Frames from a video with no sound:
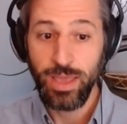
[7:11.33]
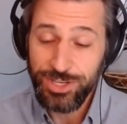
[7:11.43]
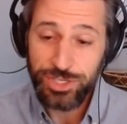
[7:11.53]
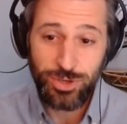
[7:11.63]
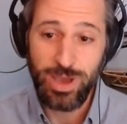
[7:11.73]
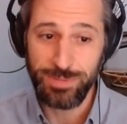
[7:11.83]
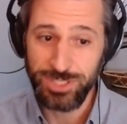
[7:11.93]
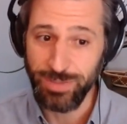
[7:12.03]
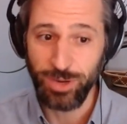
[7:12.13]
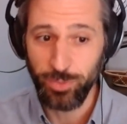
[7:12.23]
It just so
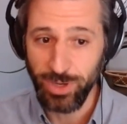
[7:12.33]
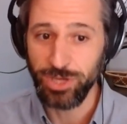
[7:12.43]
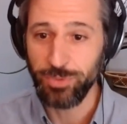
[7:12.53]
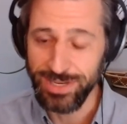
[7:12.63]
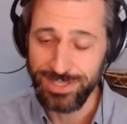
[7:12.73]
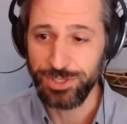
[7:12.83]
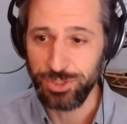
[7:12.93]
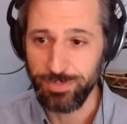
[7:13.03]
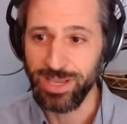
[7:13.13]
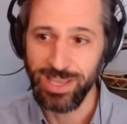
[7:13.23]
happens to make really great
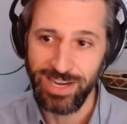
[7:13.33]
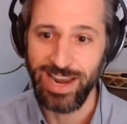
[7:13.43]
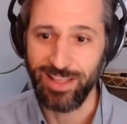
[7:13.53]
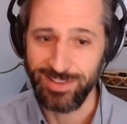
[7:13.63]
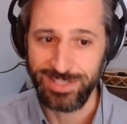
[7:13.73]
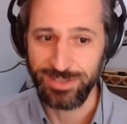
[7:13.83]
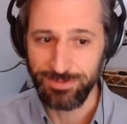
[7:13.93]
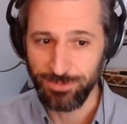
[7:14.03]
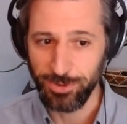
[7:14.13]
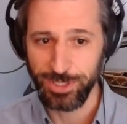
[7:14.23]
decision making and analysis,
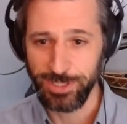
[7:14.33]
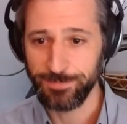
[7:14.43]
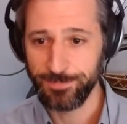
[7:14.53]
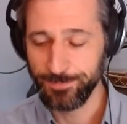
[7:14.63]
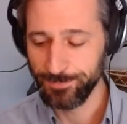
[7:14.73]
unfortunately.